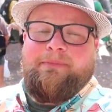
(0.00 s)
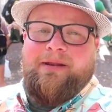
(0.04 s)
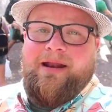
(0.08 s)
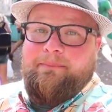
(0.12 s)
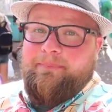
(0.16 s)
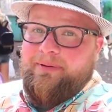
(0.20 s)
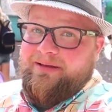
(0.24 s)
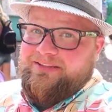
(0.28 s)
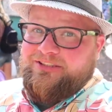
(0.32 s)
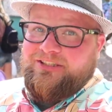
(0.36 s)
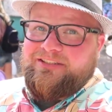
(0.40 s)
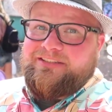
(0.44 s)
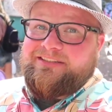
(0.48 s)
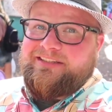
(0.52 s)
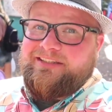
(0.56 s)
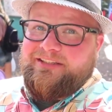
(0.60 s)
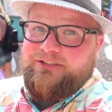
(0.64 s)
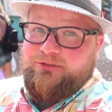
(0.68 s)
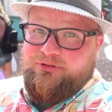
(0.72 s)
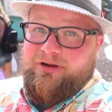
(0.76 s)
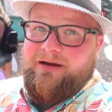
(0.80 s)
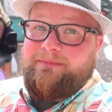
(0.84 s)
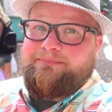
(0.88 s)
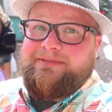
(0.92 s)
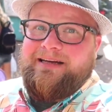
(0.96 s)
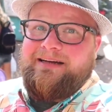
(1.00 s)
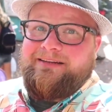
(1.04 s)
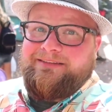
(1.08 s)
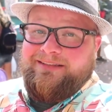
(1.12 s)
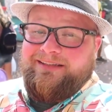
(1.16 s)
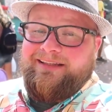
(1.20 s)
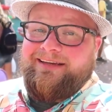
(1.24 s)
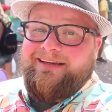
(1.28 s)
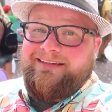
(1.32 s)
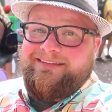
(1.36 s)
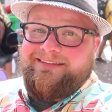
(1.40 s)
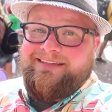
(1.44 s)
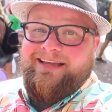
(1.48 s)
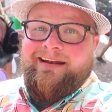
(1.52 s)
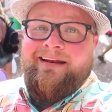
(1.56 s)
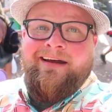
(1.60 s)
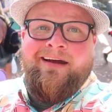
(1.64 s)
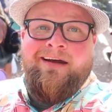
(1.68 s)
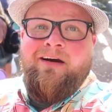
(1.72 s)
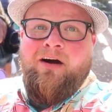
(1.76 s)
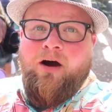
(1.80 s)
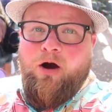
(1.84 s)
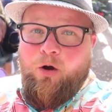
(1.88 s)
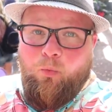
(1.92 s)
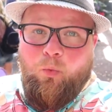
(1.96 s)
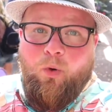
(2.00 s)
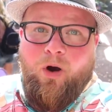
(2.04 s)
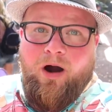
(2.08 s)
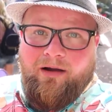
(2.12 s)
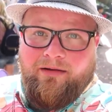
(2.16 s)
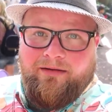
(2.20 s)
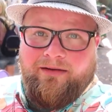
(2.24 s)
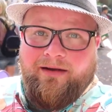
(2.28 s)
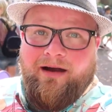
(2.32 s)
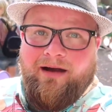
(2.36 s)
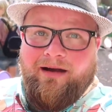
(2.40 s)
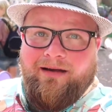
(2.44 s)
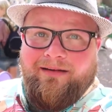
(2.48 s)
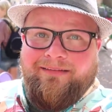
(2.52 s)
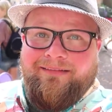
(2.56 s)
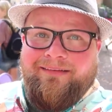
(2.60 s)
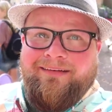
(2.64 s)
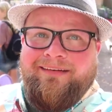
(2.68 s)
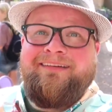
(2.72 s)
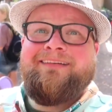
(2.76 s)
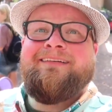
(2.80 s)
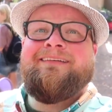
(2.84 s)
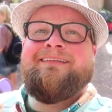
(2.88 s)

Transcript: And I bet you it's gonna drop down to, like I said, a walk on.